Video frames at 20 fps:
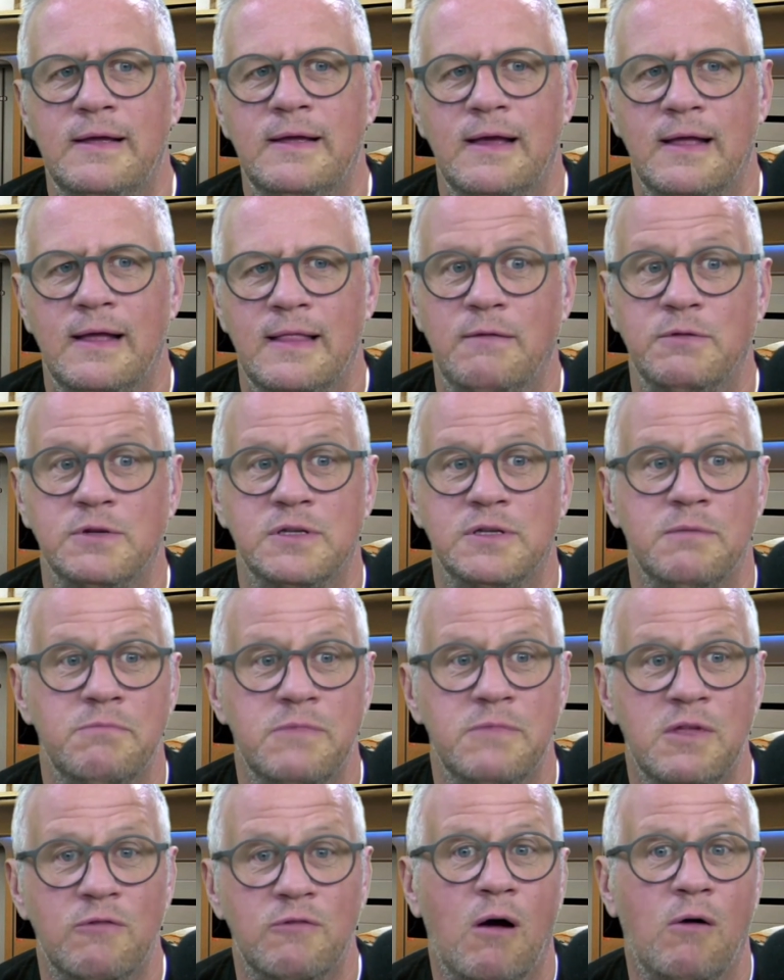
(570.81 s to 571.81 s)
And that was
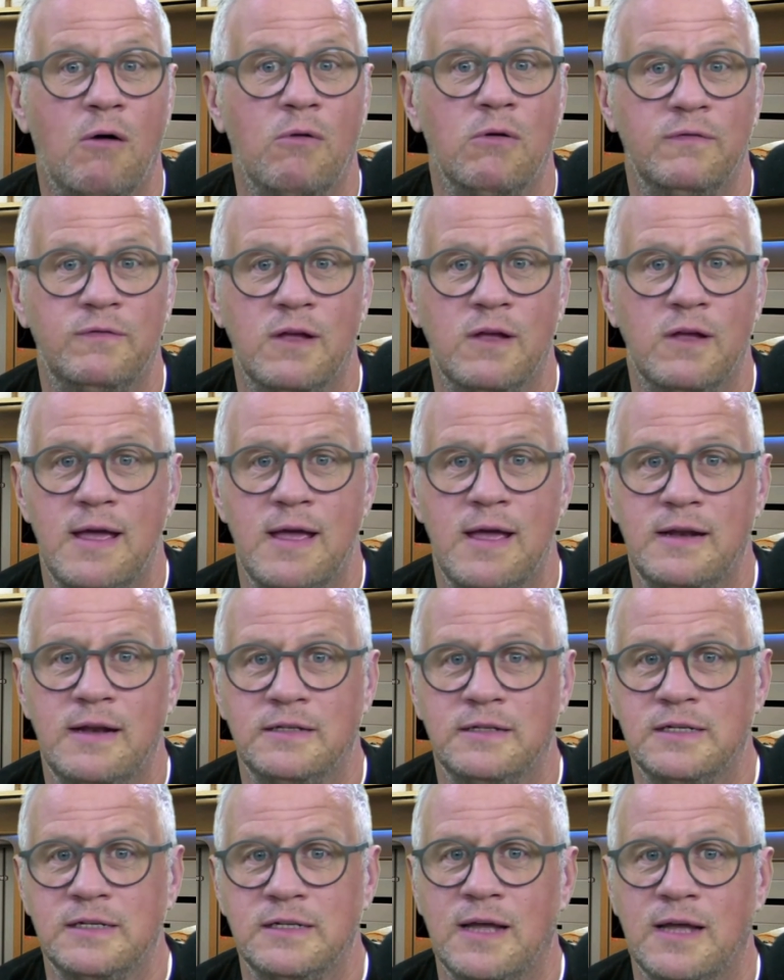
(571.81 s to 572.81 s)
the role of Diana,
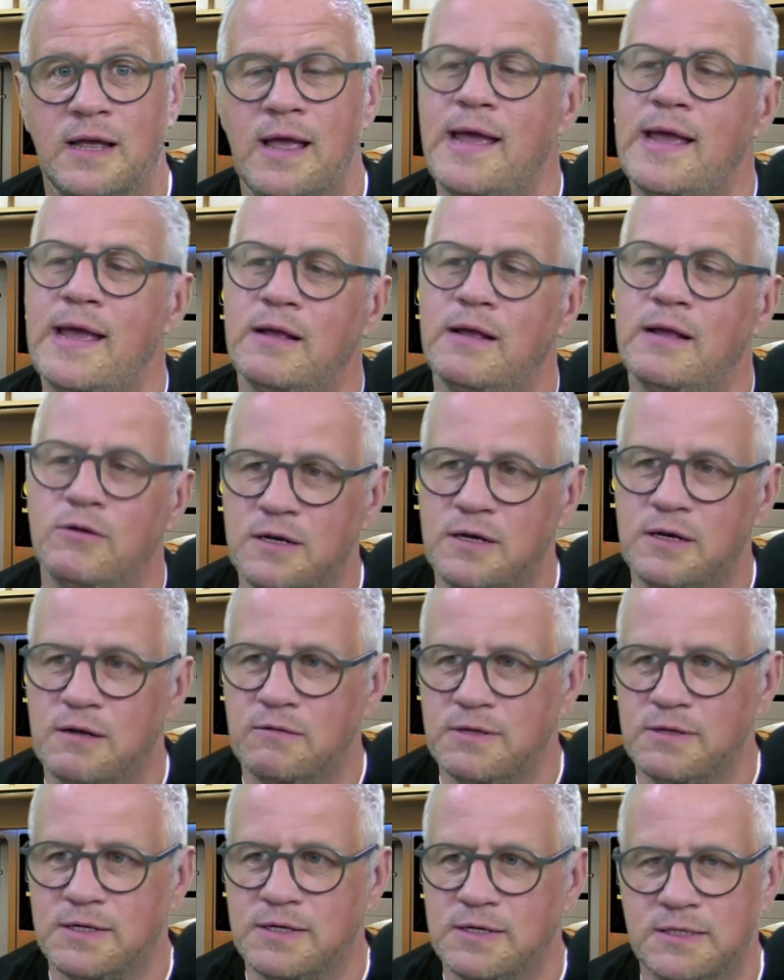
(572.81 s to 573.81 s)
to say, hang on,
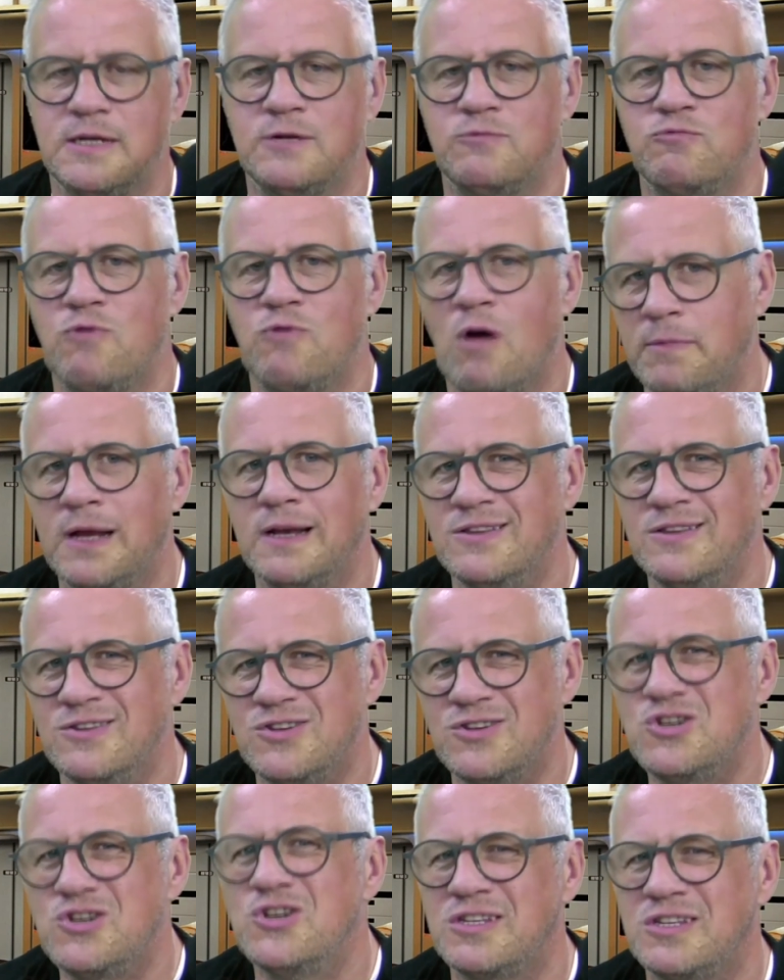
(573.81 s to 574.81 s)
this Romulan's
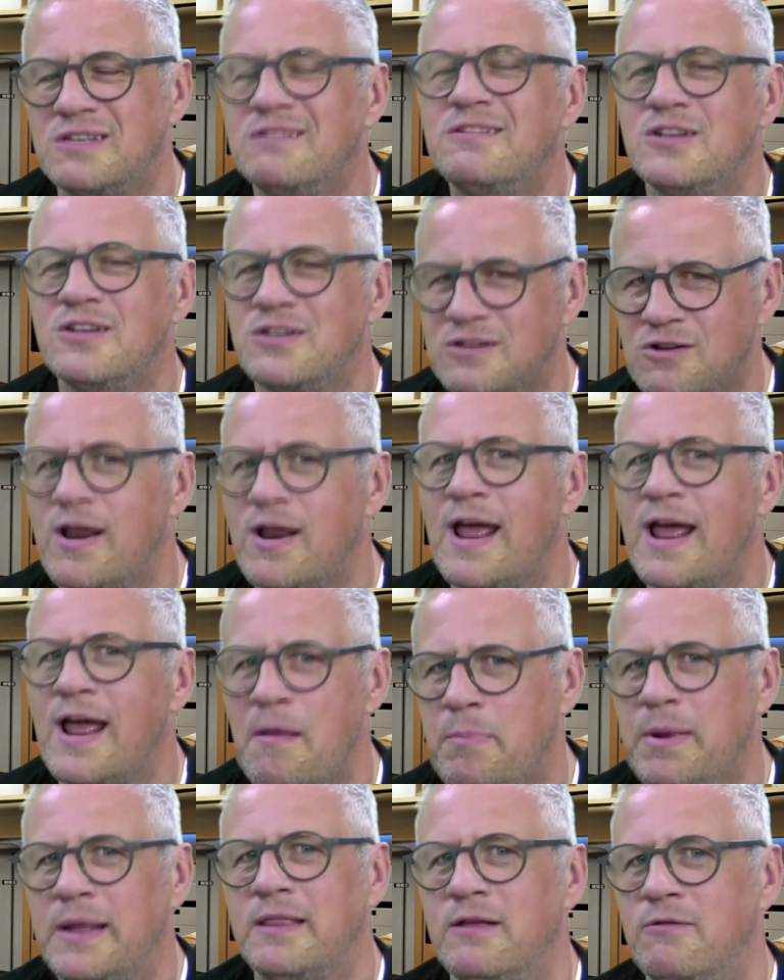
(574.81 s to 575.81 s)
just got out of
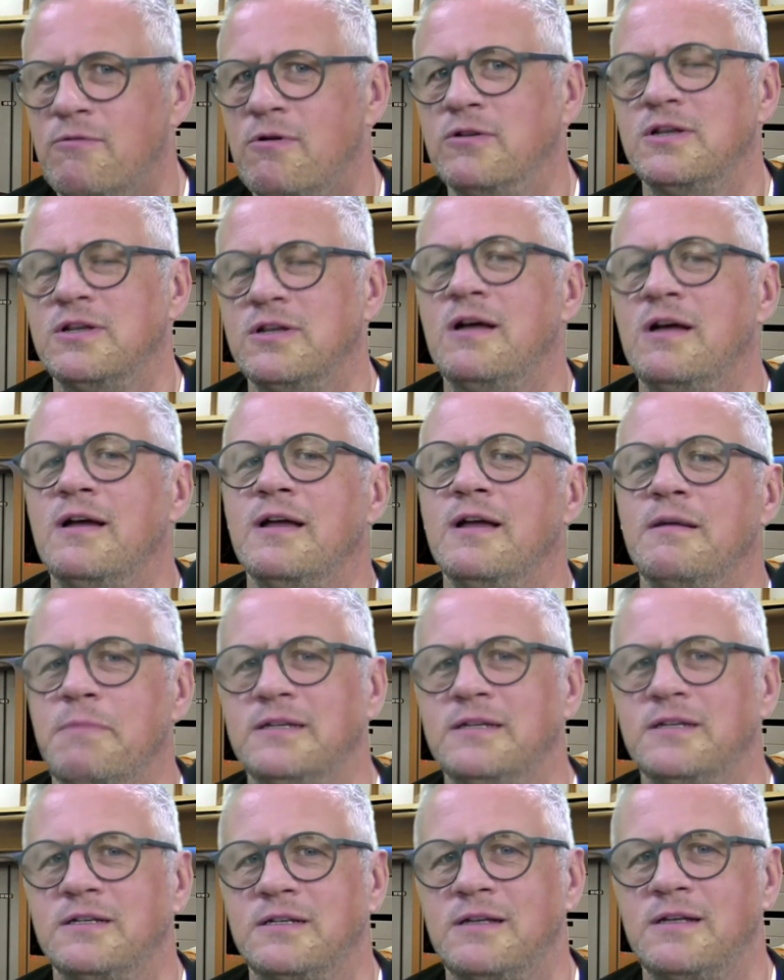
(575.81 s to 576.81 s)
bed the wrong side,
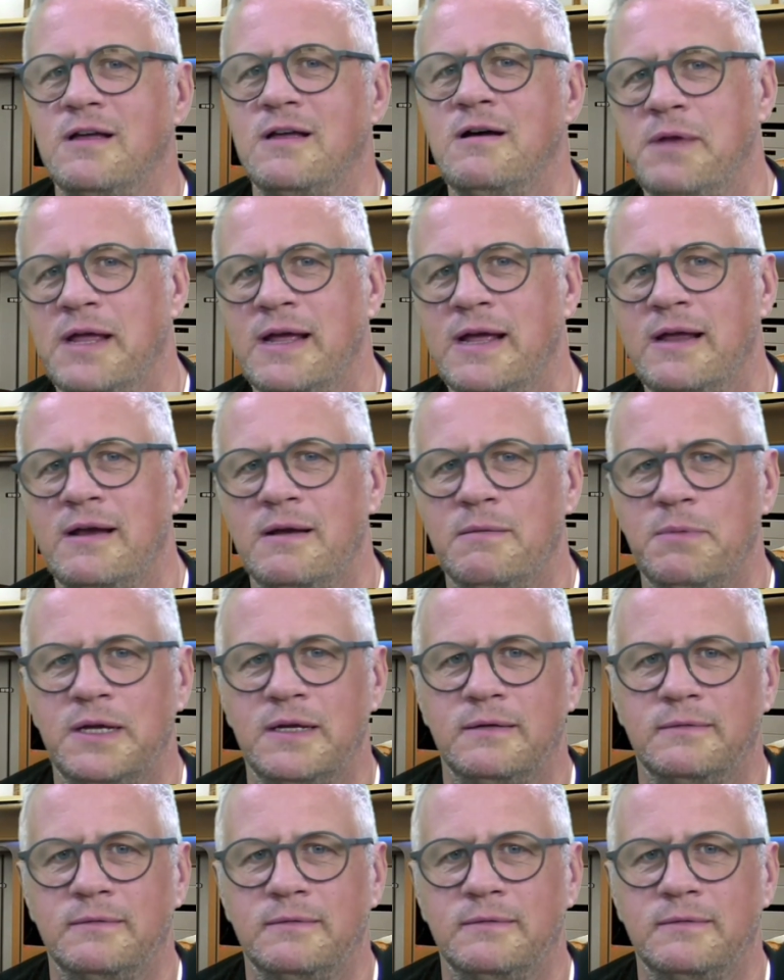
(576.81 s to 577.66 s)
mate, just calm down a bit.